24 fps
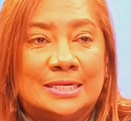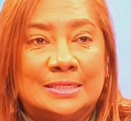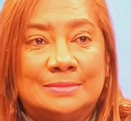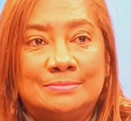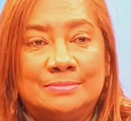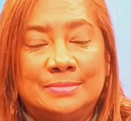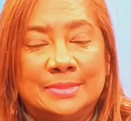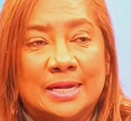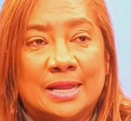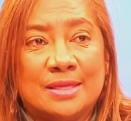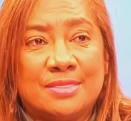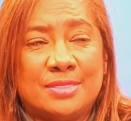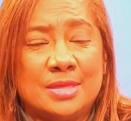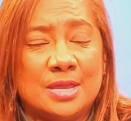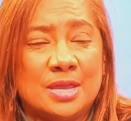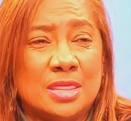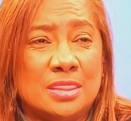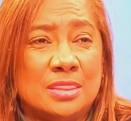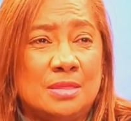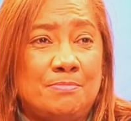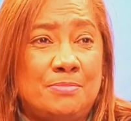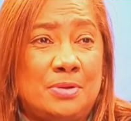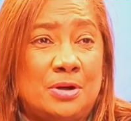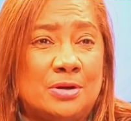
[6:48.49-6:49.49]
And I think
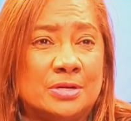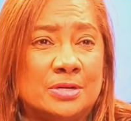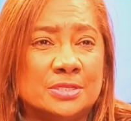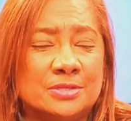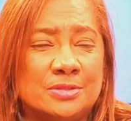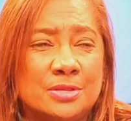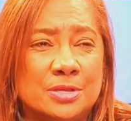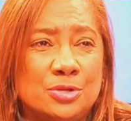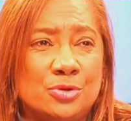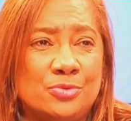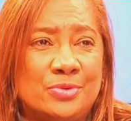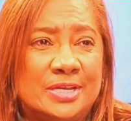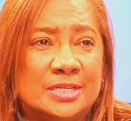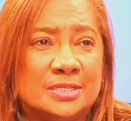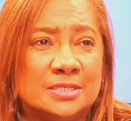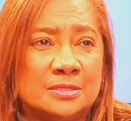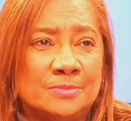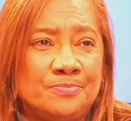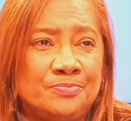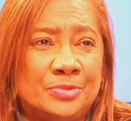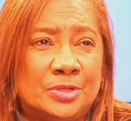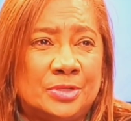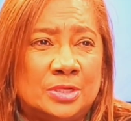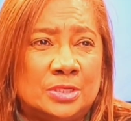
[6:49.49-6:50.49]
in the past, the
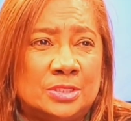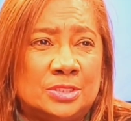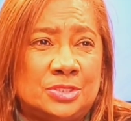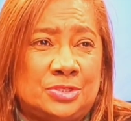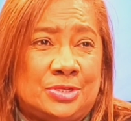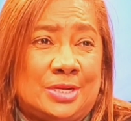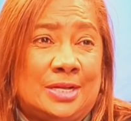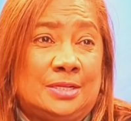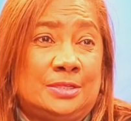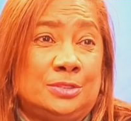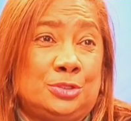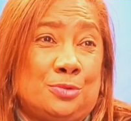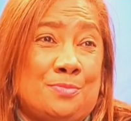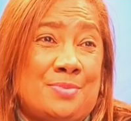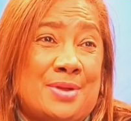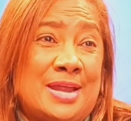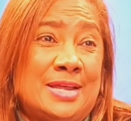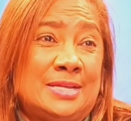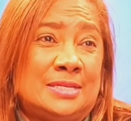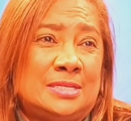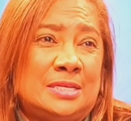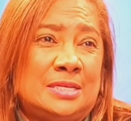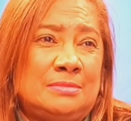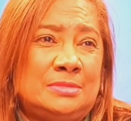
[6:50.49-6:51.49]
US struggled to
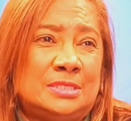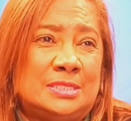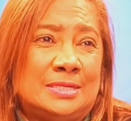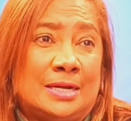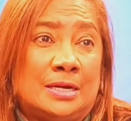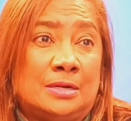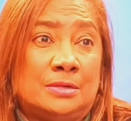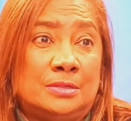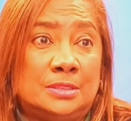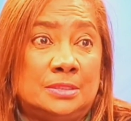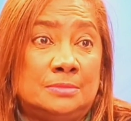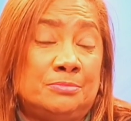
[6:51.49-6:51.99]
break teams down.